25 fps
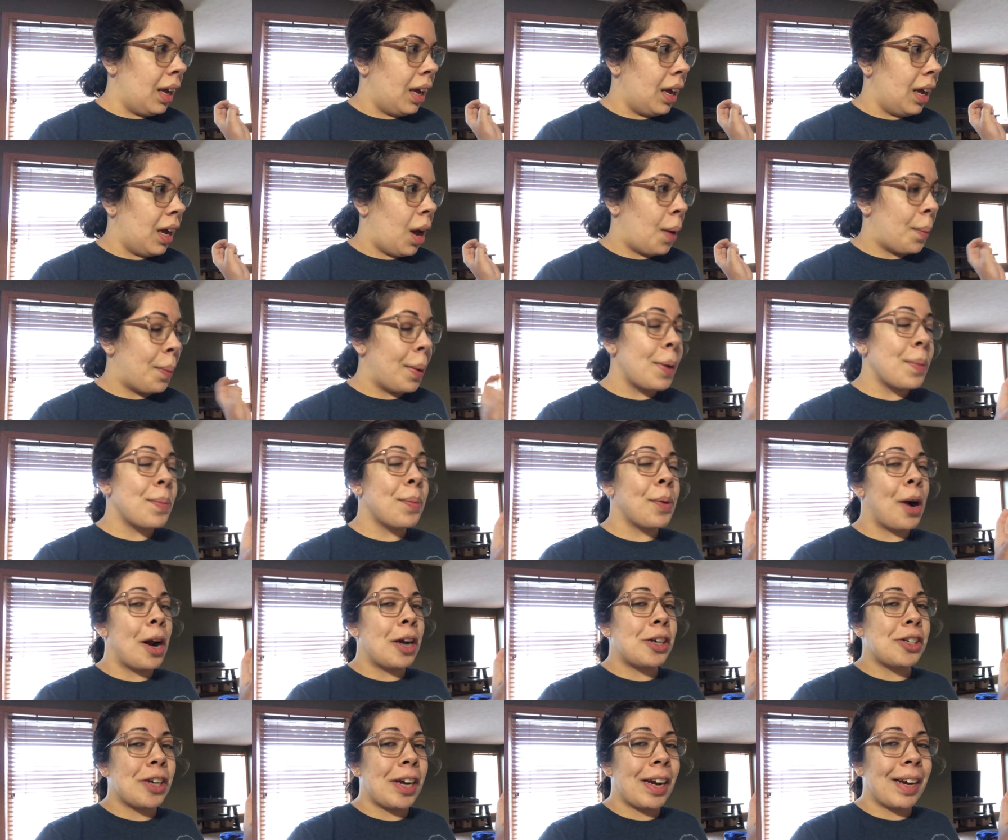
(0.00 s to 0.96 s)
a big
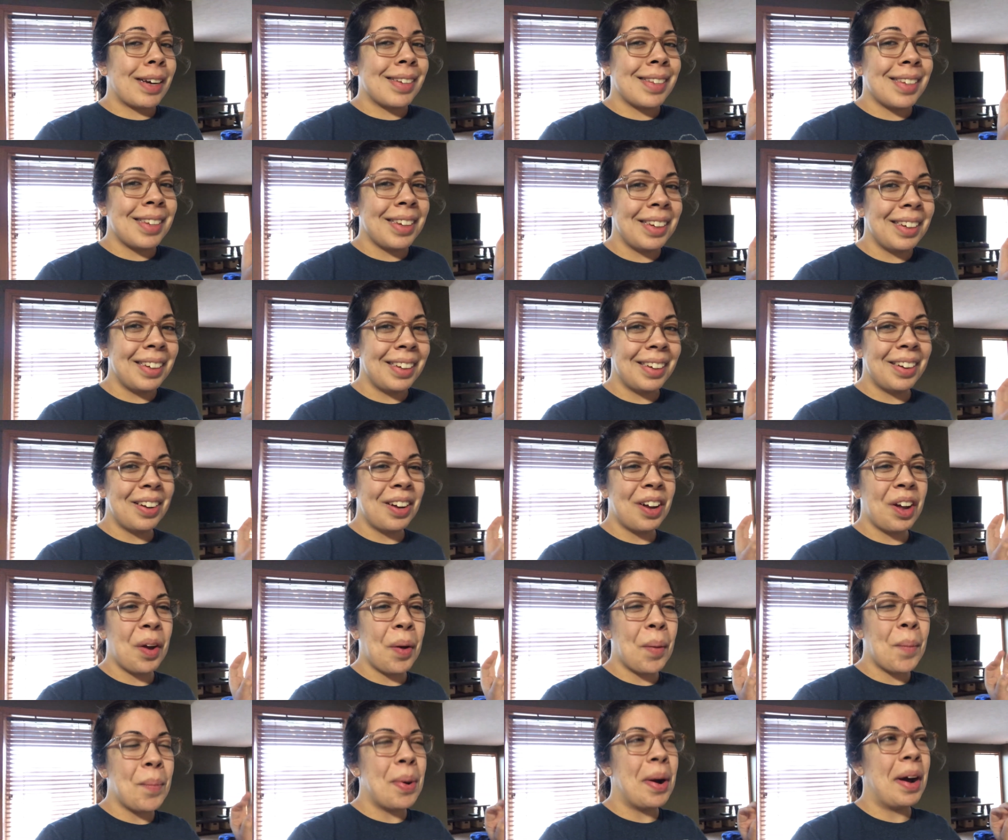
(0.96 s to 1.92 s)
project,
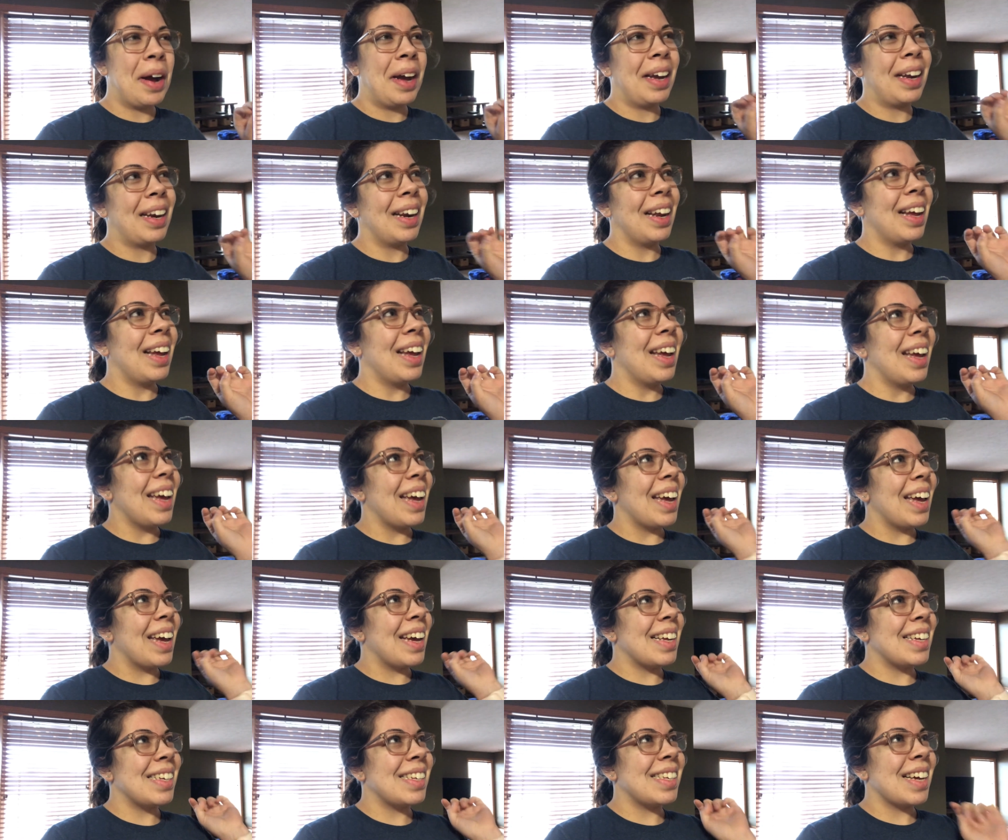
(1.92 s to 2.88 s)
but
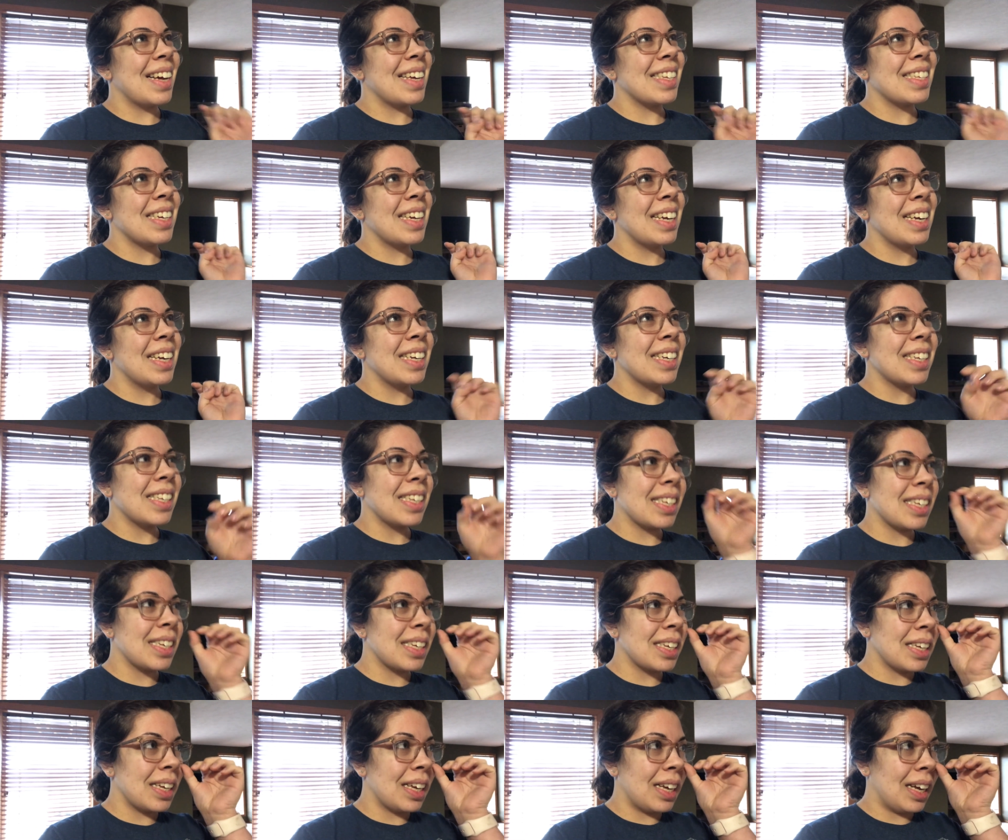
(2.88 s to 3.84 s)
it
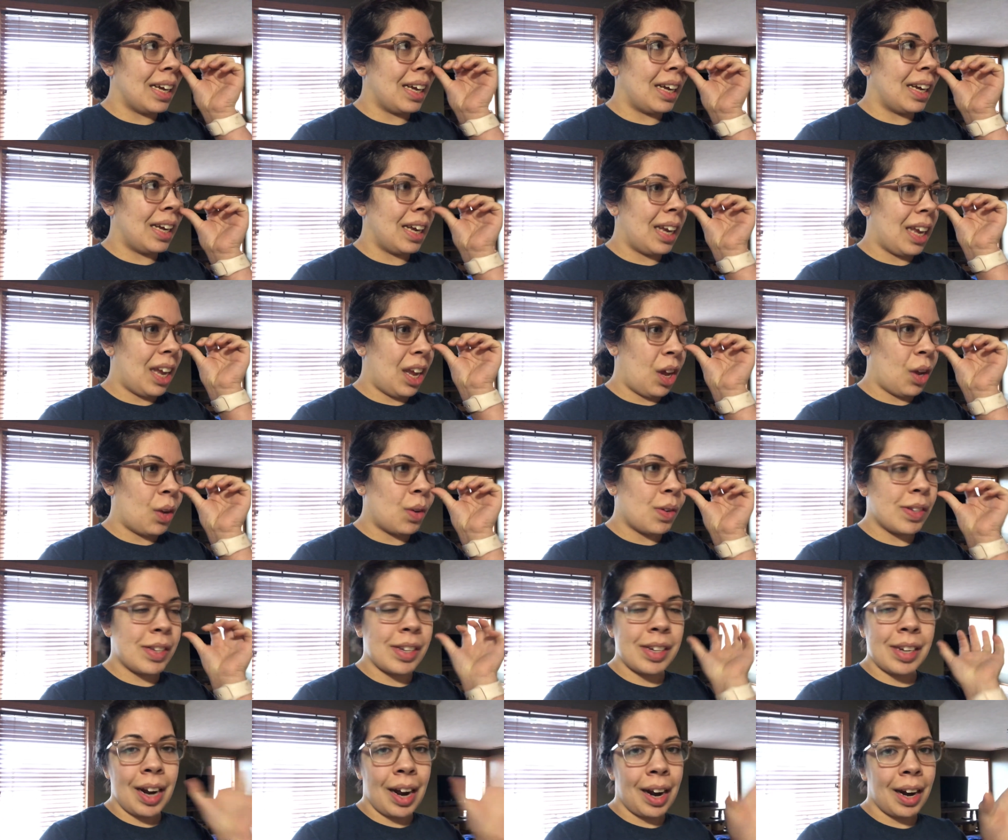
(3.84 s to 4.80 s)

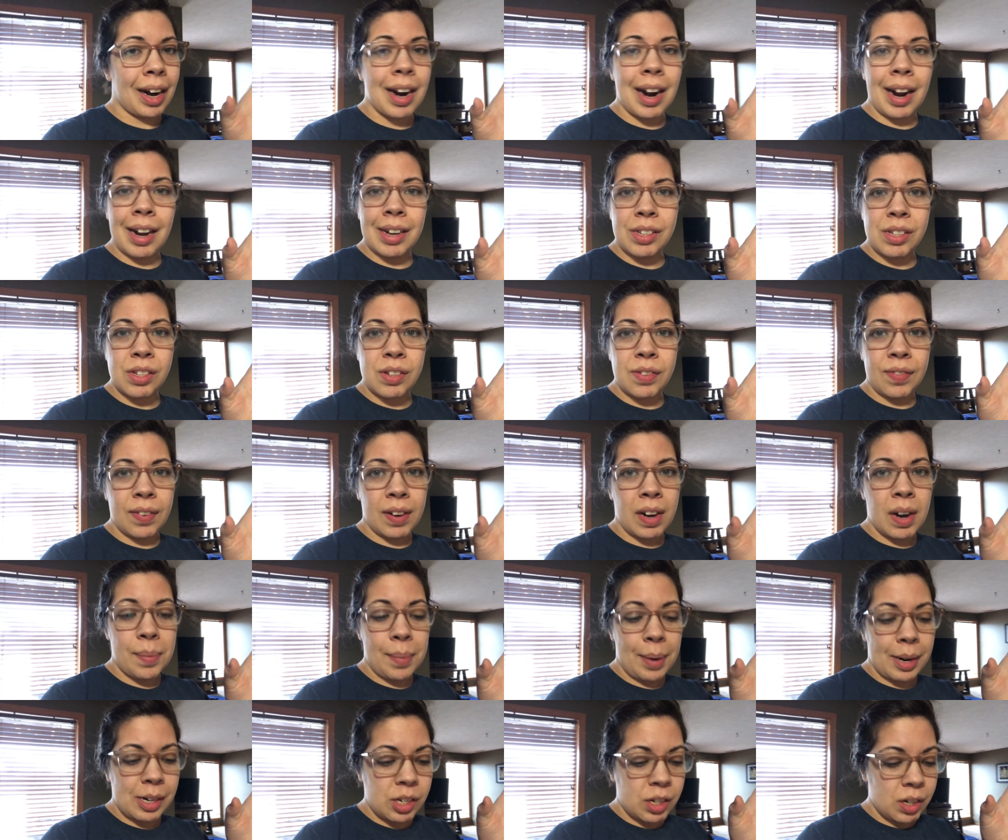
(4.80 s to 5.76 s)
did not cost very
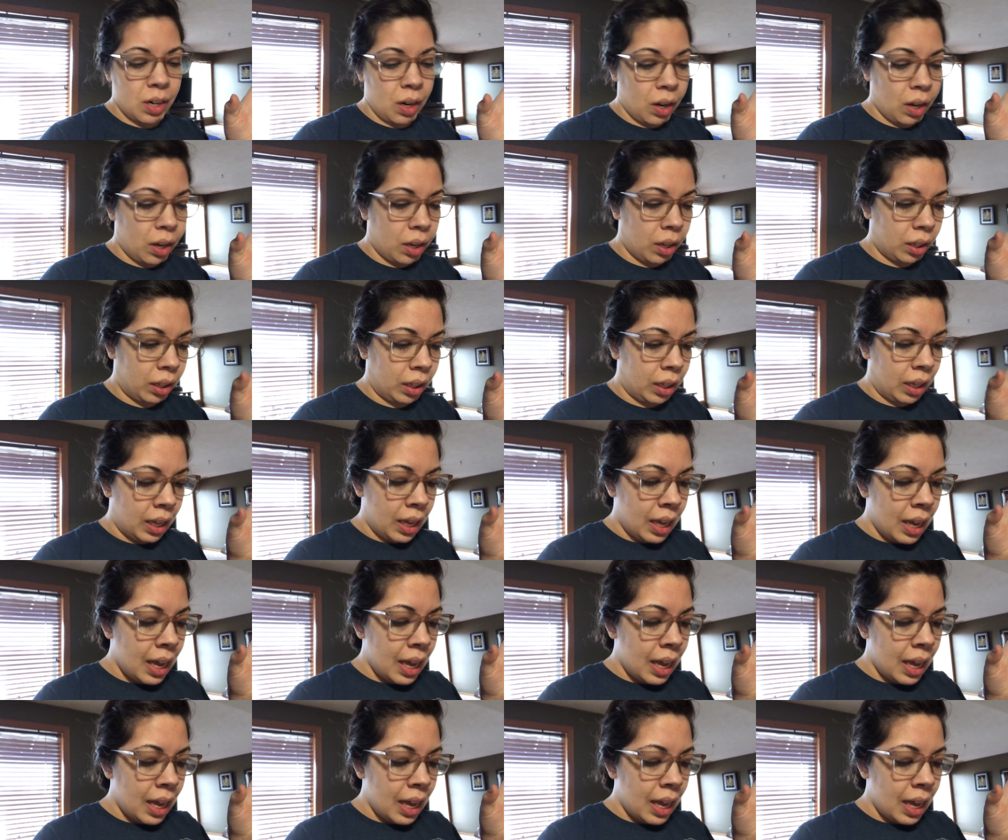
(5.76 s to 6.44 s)
much at all,